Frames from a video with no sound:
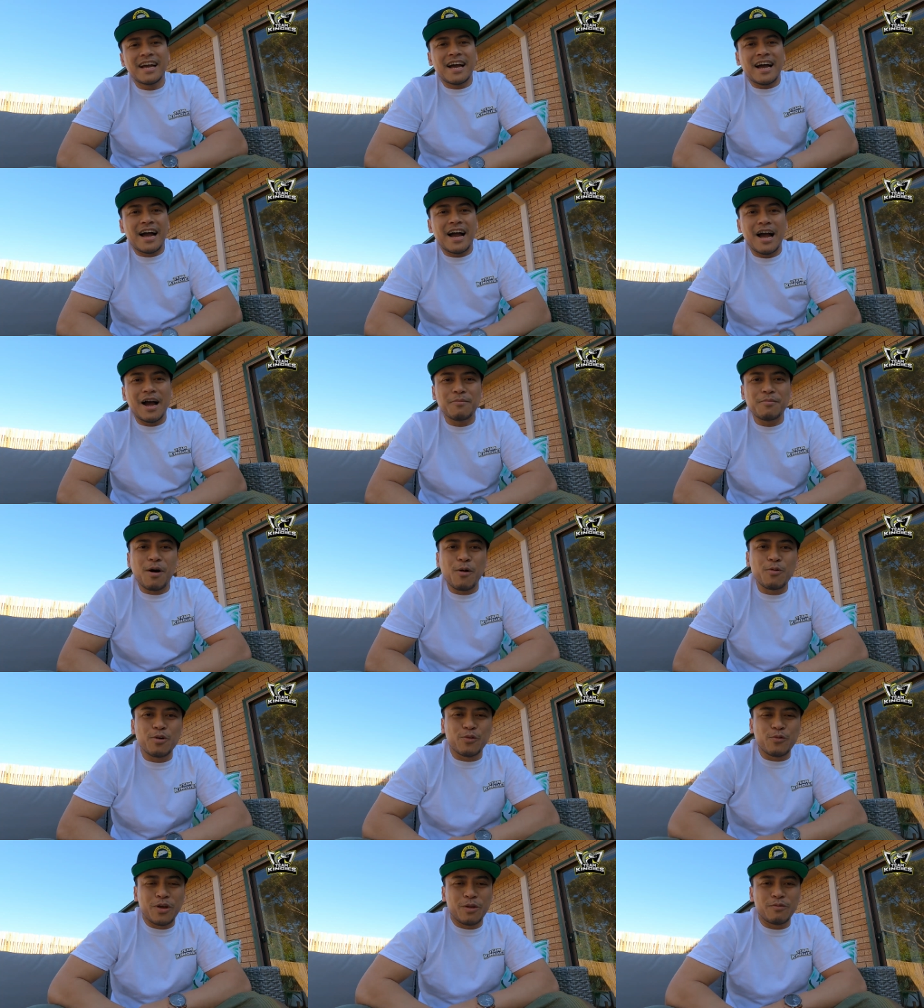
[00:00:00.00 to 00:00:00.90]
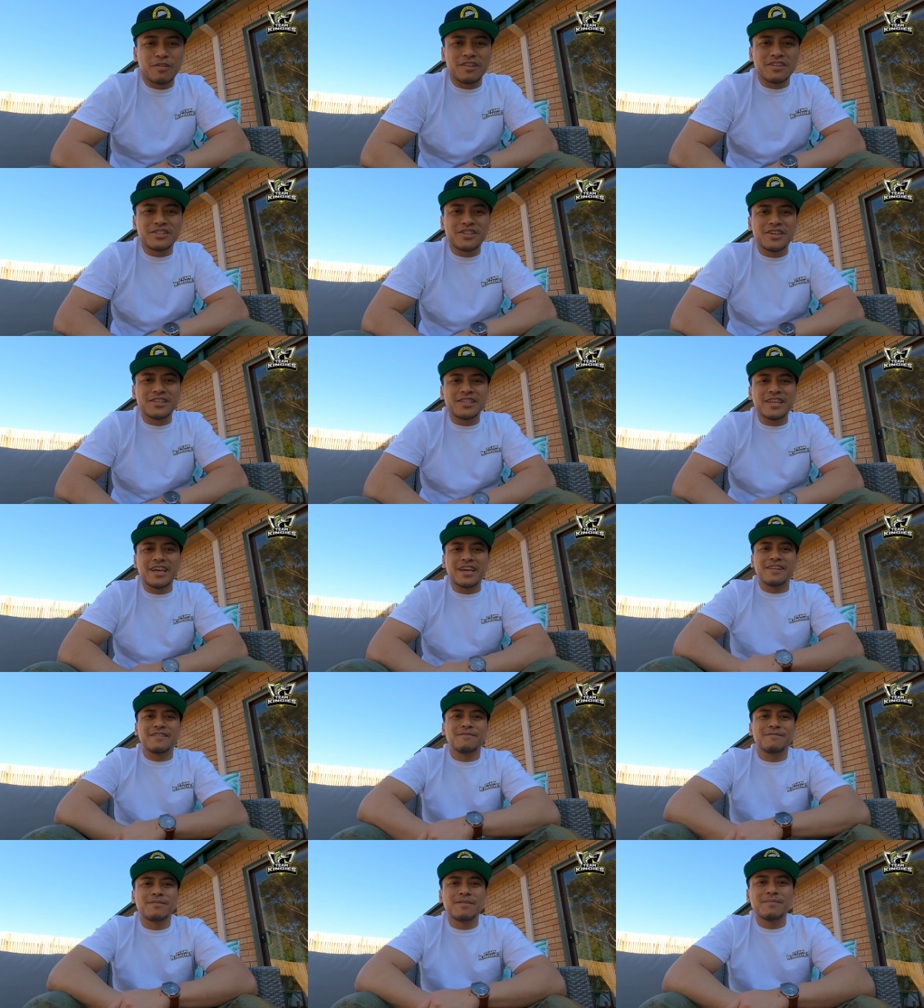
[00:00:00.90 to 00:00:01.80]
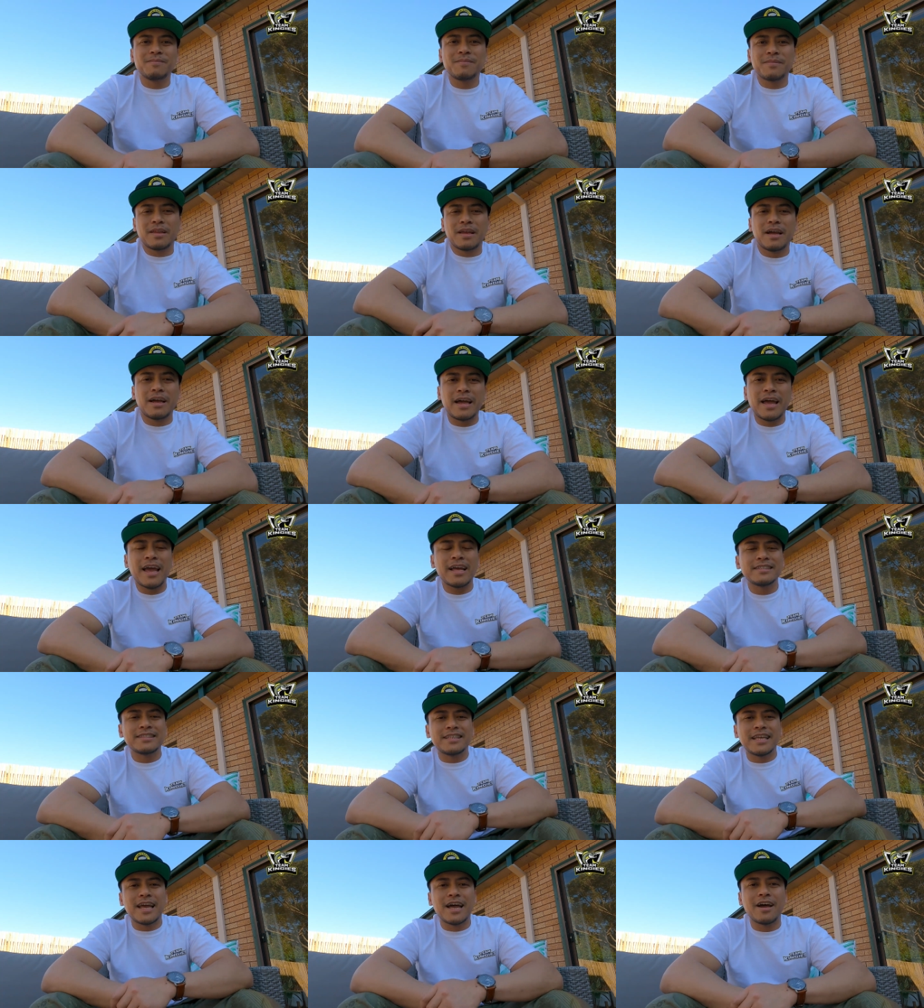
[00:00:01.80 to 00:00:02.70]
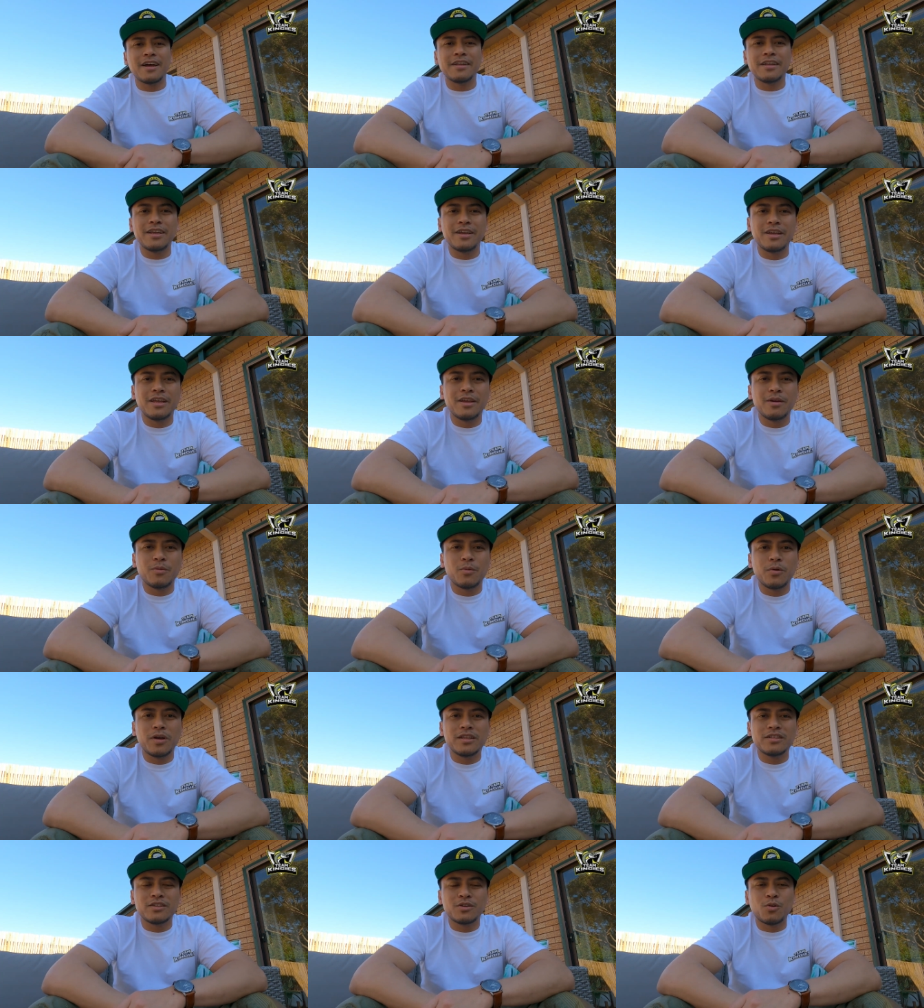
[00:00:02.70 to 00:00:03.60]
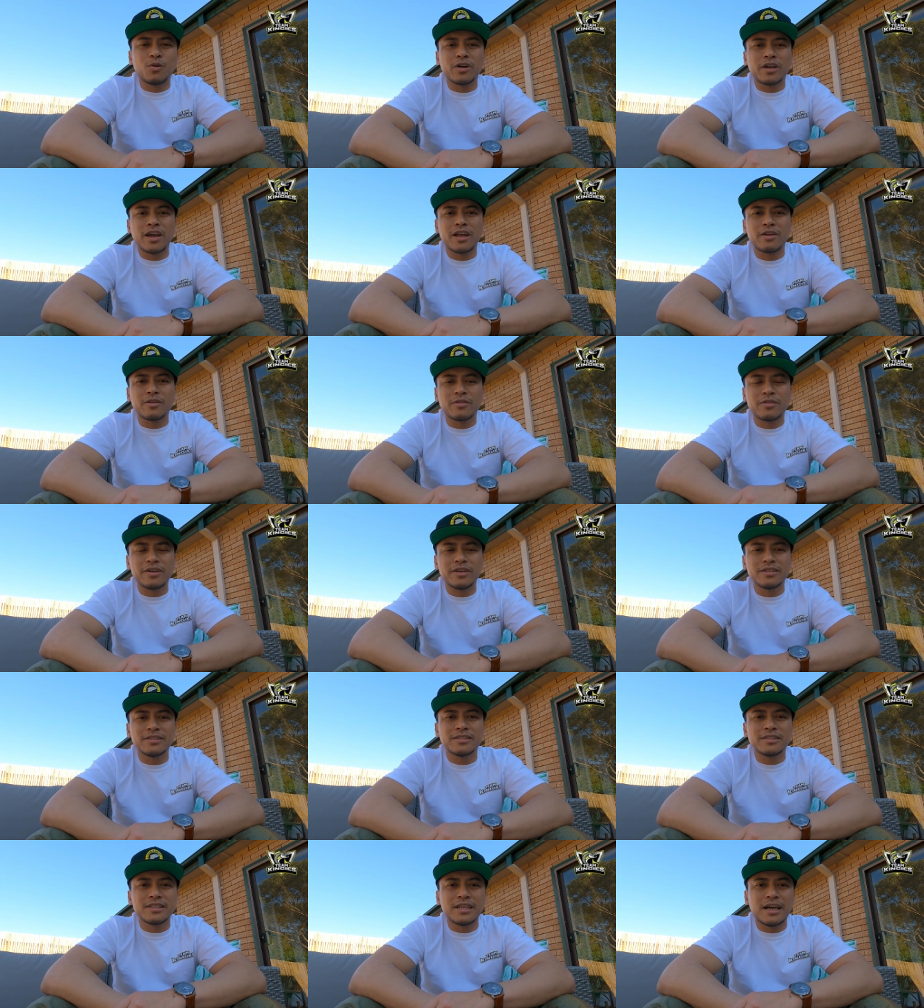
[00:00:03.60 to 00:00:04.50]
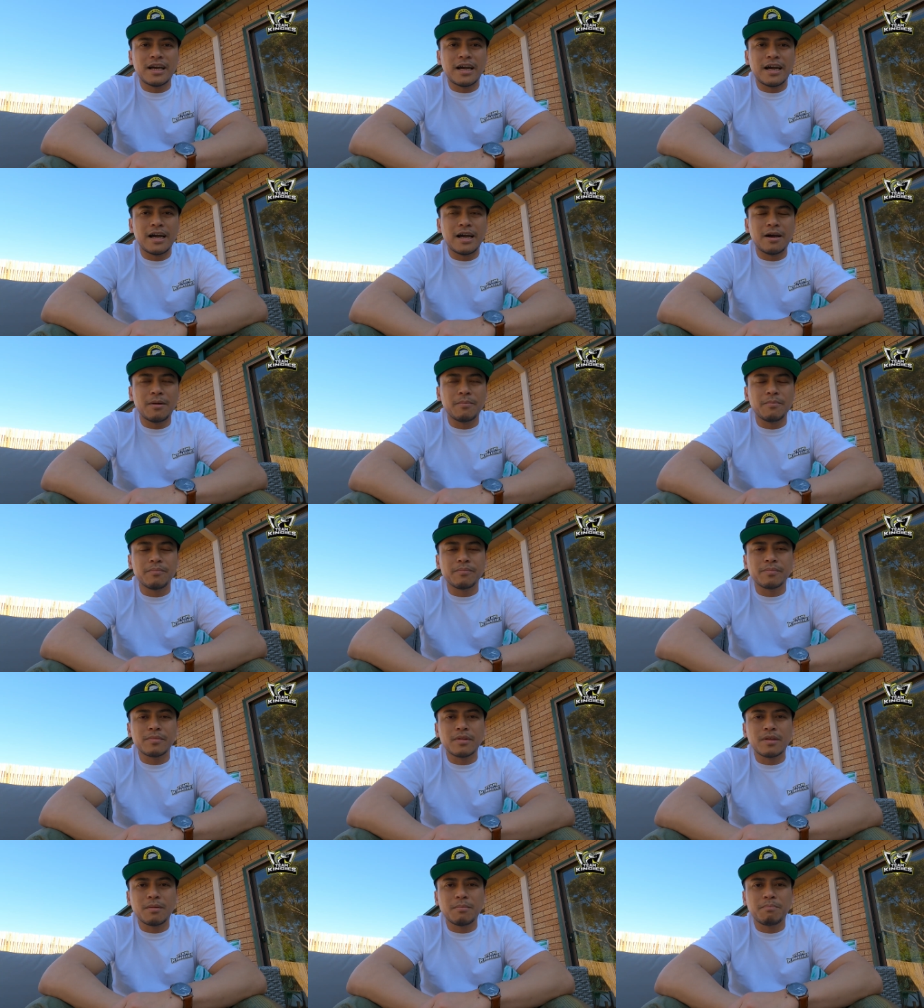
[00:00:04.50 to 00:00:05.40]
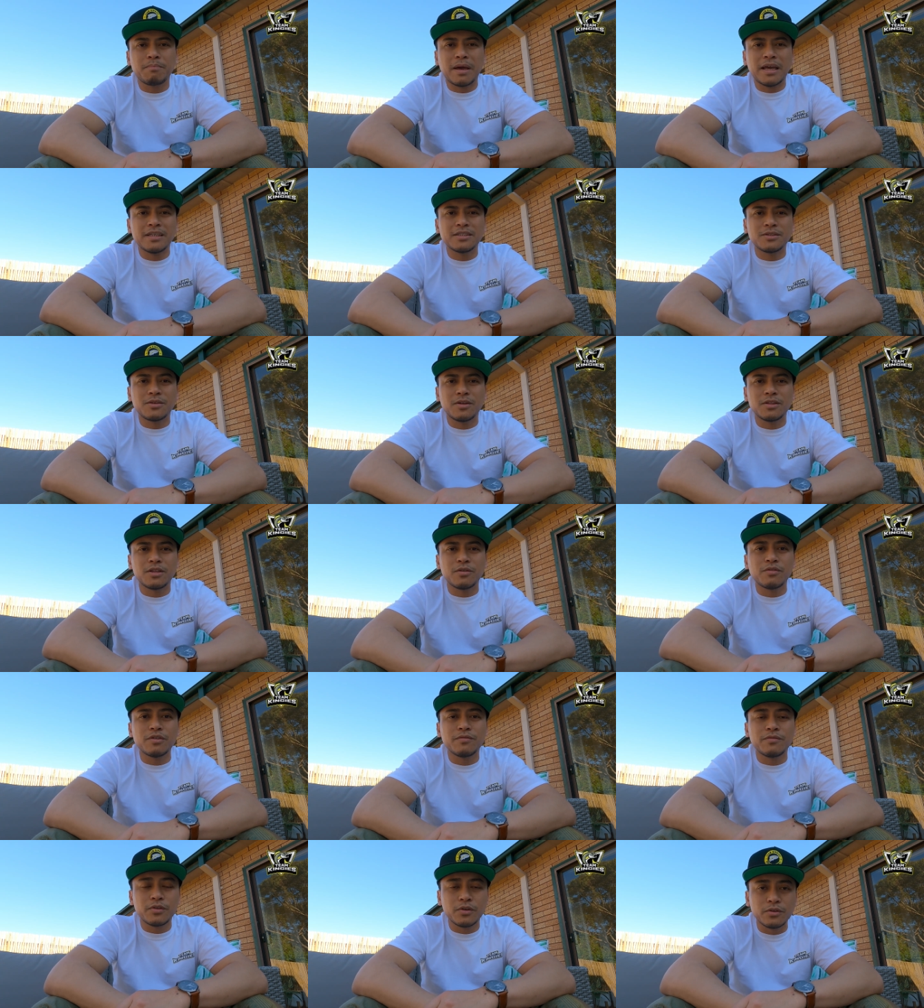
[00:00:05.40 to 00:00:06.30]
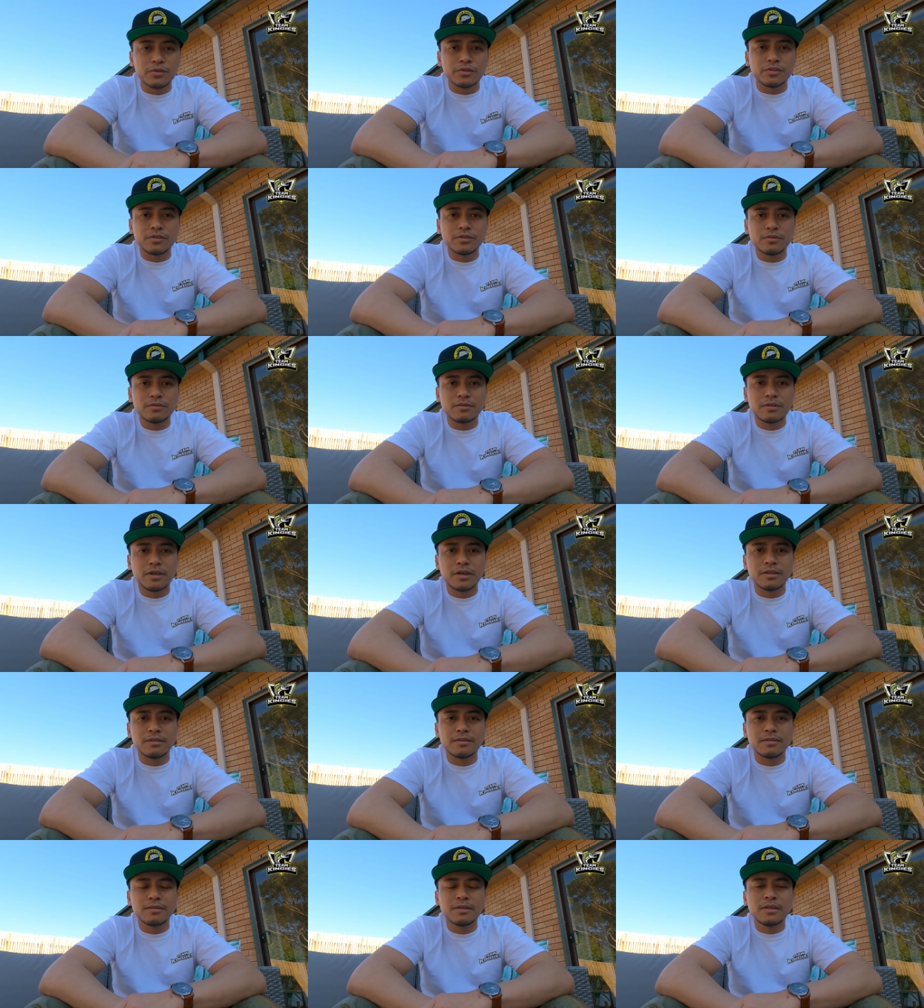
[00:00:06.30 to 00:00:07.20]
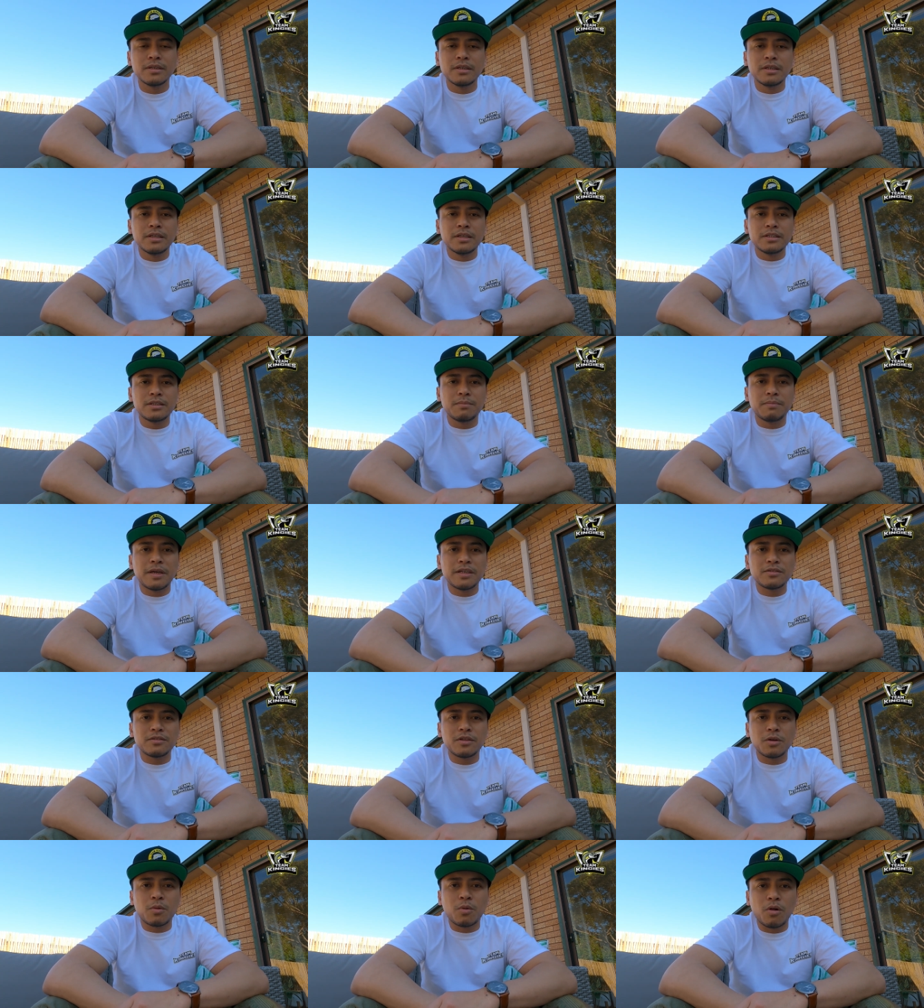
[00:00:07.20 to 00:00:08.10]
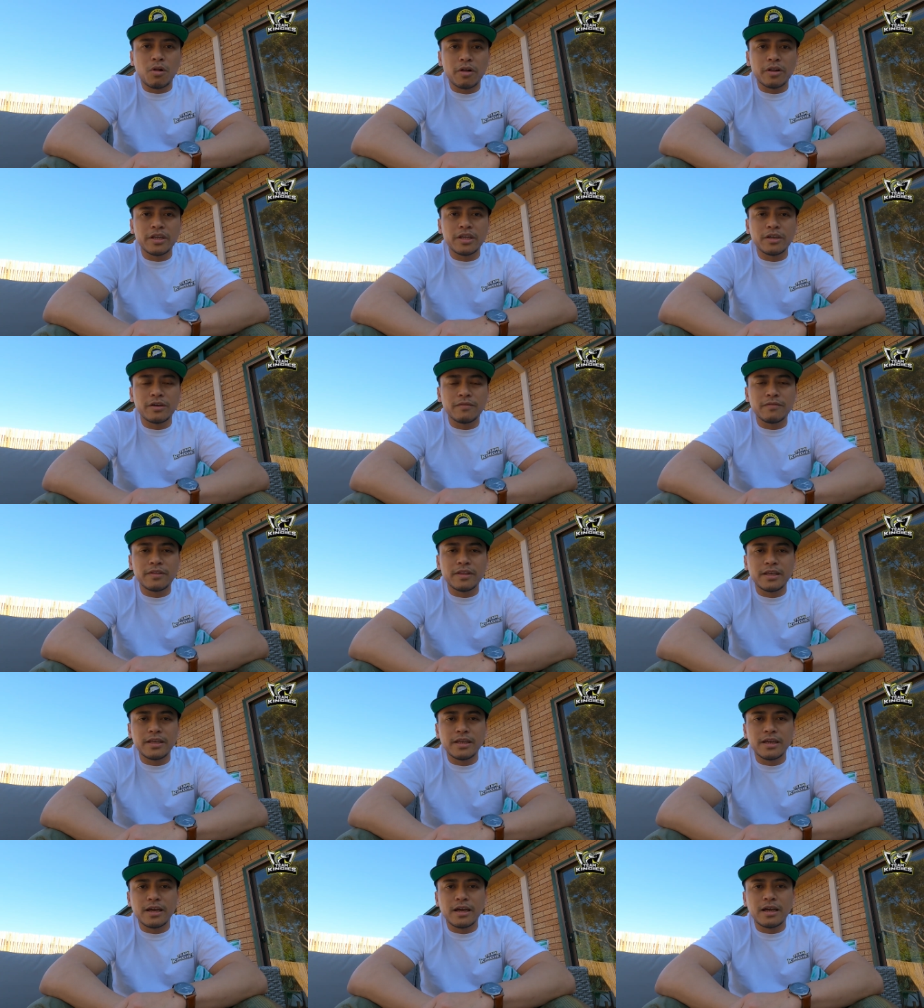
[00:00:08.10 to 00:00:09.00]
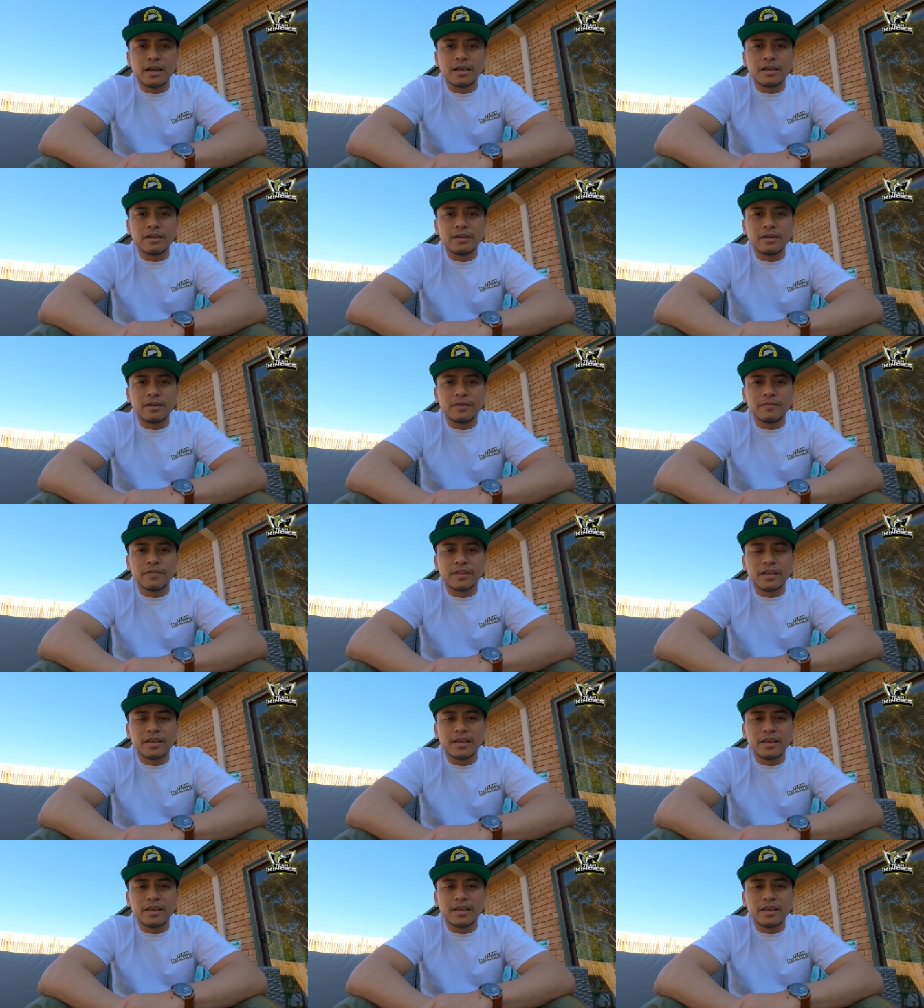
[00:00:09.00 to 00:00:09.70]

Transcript: um, I would have went with the Certate uh, hands down it, it, wins in all categories um, based on the reviews right so based on the quality of the uh, of